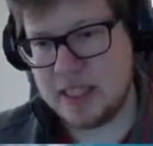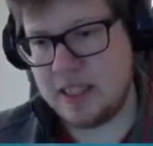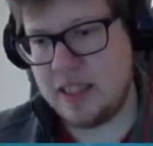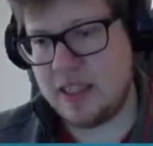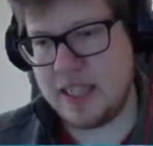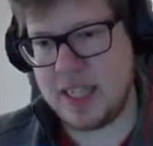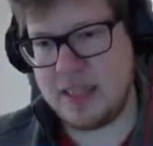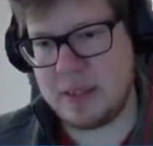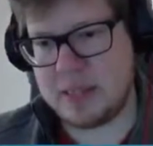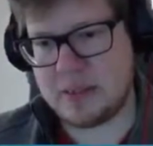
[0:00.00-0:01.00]
Oh, nay,
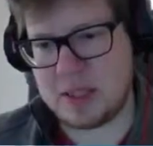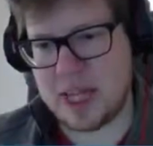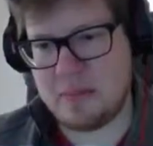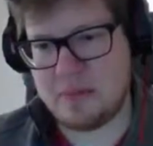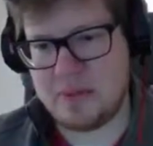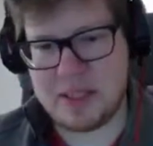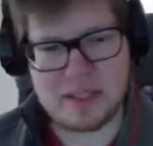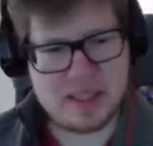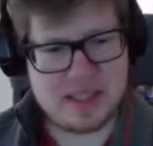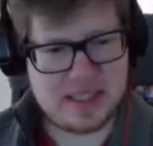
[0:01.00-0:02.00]
one of those snapper
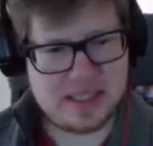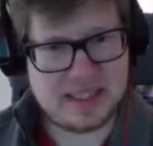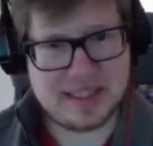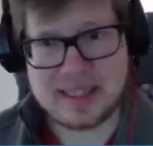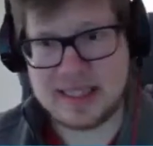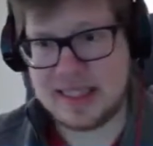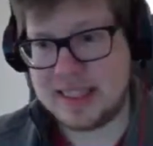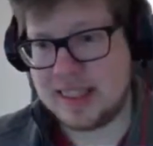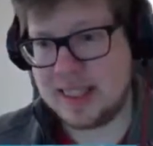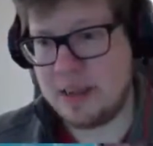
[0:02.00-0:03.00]
things.
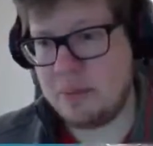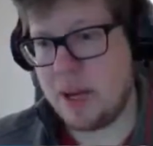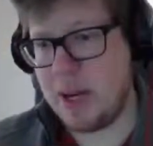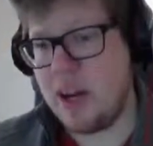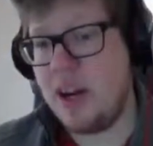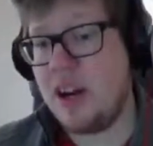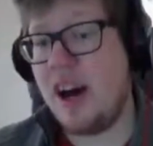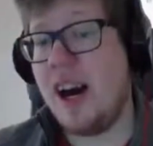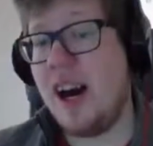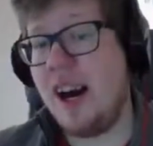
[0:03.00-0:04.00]
I'm on my...
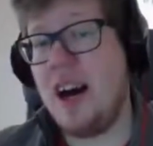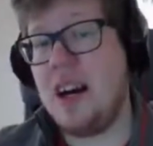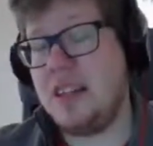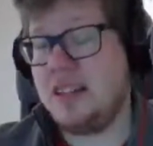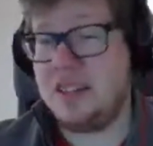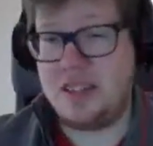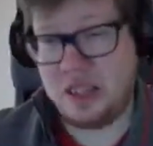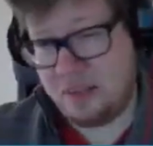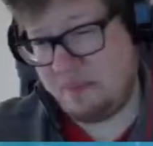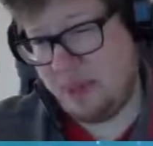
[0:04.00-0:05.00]
Uh,
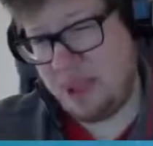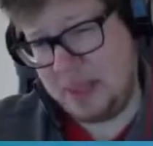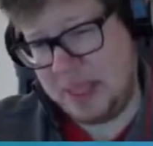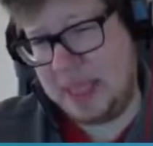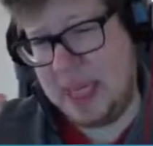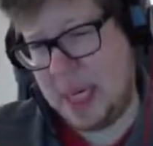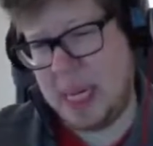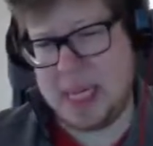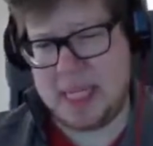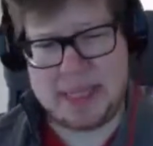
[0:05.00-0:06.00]
don't follow the
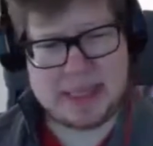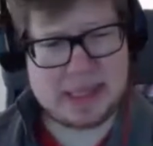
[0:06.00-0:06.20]
light!